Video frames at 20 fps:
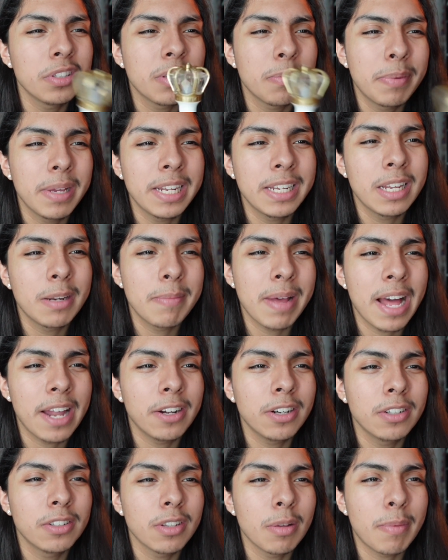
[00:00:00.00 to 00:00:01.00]
opinion
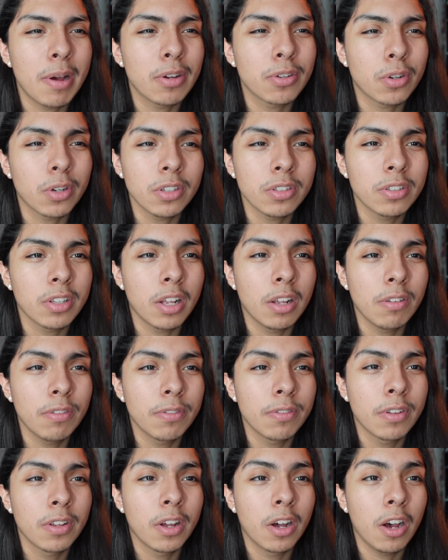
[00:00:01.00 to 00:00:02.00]
matters about yourself
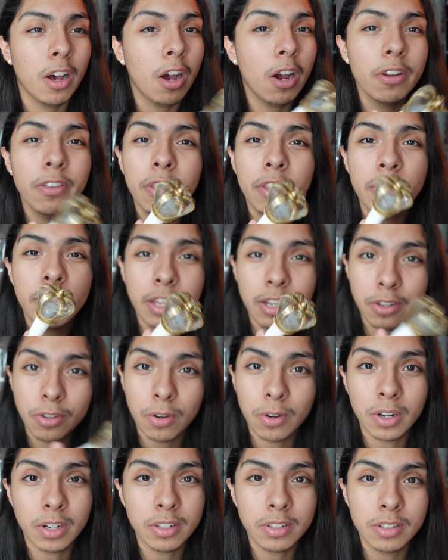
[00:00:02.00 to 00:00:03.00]
other than
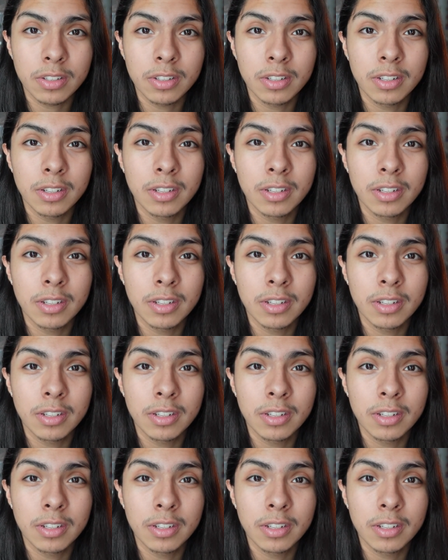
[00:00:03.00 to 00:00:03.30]
yours.